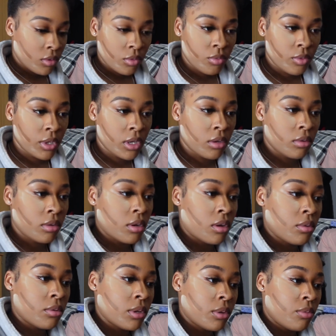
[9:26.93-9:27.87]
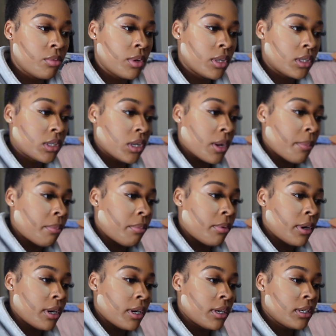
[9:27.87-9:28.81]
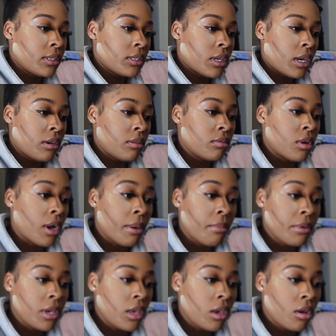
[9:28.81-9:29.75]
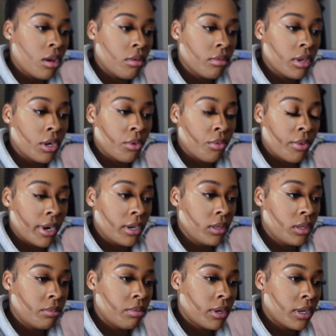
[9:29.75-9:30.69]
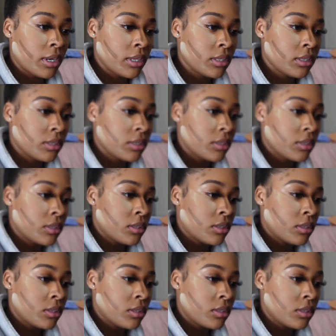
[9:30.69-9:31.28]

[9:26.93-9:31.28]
We gonna go in with a brush. I don't know, I'm gonna get a regular brush.